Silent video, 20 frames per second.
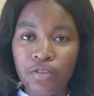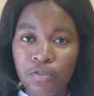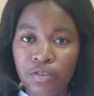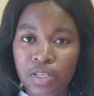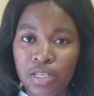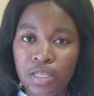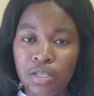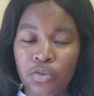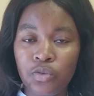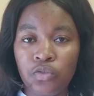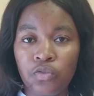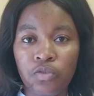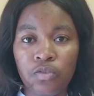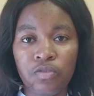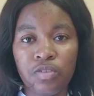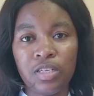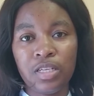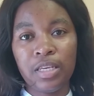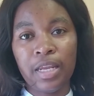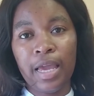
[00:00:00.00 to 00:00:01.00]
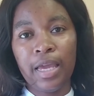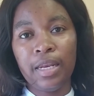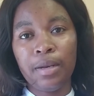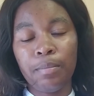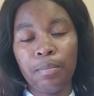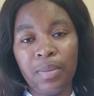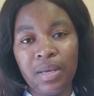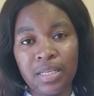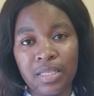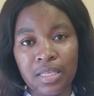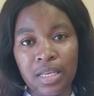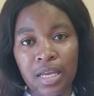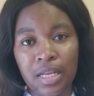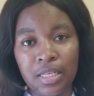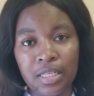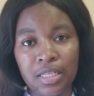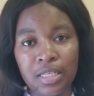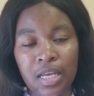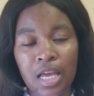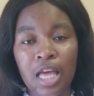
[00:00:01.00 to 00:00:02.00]
50 to
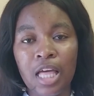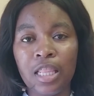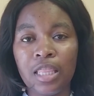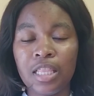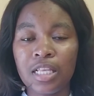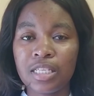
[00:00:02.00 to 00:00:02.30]
59%.